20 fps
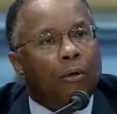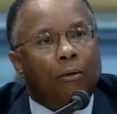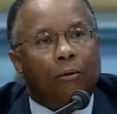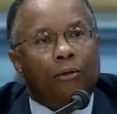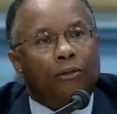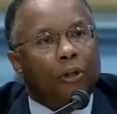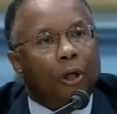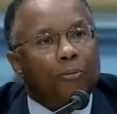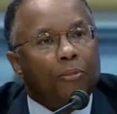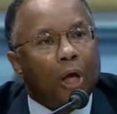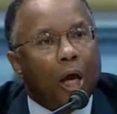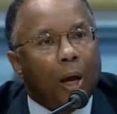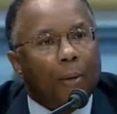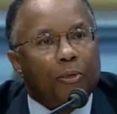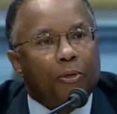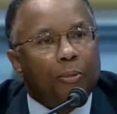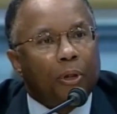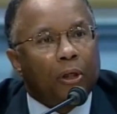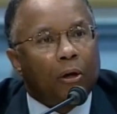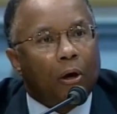
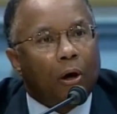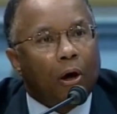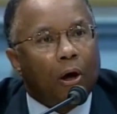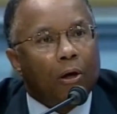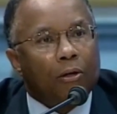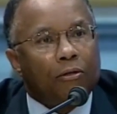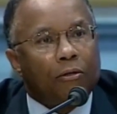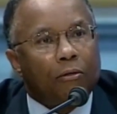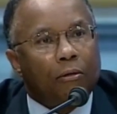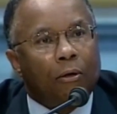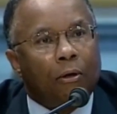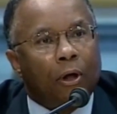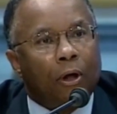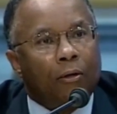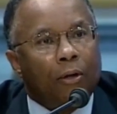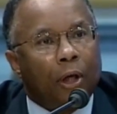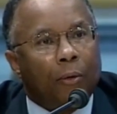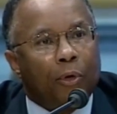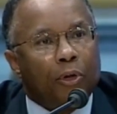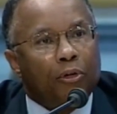sometimes because
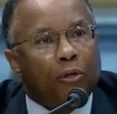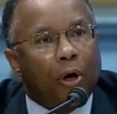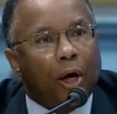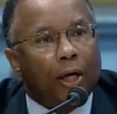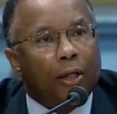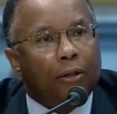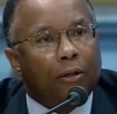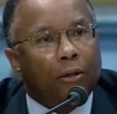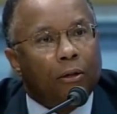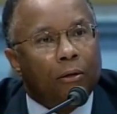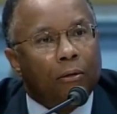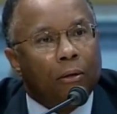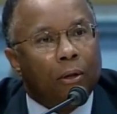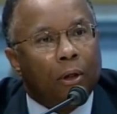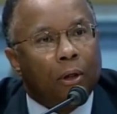they were trying to